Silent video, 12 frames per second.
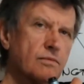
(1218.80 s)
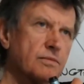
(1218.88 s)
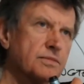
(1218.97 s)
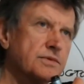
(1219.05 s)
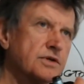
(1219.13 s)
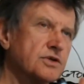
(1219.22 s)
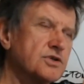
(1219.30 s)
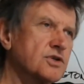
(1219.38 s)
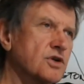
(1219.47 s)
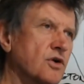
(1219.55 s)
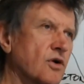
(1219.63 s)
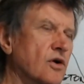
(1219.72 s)

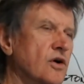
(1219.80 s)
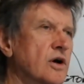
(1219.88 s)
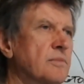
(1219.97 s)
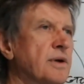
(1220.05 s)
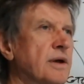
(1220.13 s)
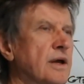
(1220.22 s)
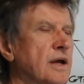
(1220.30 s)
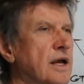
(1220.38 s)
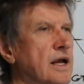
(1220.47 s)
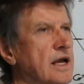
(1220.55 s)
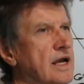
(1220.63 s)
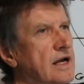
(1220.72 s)
describe
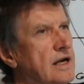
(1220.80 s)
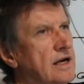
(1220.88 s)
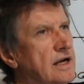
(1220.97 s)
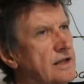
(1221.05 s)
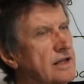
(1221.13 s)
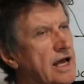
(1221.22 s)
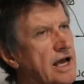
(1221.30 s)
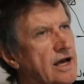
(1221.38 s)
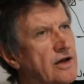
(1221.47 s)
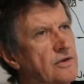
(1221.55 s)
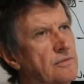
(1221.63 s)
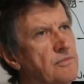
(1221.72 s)
how
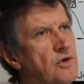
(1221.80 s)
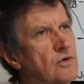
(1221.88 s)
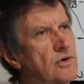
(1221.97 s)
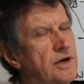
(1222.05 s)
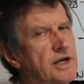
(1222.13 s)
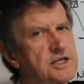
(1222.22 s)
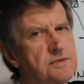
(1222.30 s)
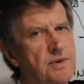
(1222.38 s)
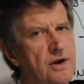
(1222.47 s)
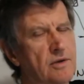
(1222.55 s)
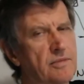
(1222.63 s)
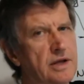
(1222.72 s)
the muon
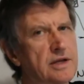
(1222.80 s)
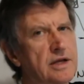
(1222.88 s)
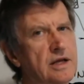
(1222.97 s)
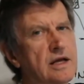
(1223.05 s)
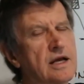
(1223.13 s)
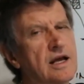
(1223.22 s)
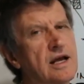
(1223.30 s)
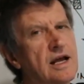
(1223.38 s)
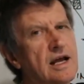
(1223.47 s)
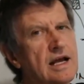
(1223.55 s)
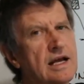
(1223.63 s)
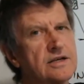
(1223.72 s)
experiment
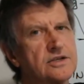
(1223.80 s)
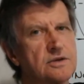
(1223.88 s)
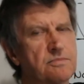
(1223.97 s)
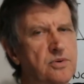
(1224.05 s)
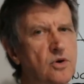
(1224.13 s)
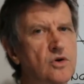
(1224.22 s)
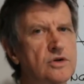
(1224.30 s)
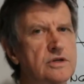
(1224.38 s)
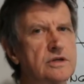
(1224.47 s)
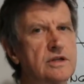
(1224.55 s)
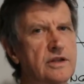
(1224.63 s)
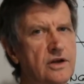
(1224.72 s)

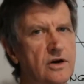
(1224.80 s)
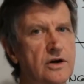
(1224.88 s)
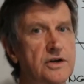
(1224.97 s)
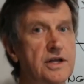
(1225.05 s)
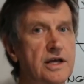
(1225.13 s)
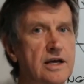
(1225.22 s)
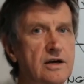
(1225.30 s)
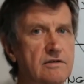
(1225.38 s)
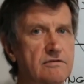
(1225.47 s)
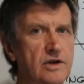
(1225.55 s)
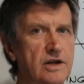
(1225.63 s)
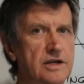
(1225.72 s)
supported the idea of
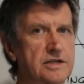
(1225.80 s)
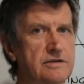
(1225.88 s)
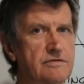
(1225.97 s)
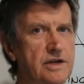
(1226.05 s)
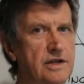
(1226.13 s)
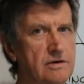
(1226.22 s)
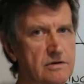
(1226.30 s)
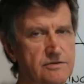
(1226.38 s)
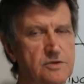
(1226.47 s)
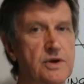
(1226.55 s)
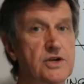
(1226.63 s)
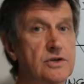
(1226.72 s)
relativity, or of
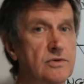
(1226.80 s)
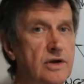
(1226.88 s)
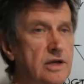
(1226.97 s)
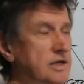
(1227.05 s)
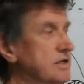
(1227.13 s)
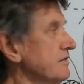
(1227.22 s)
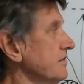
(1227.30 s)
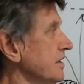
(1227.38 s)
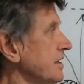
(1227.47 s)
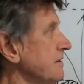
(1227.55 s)
special relativity.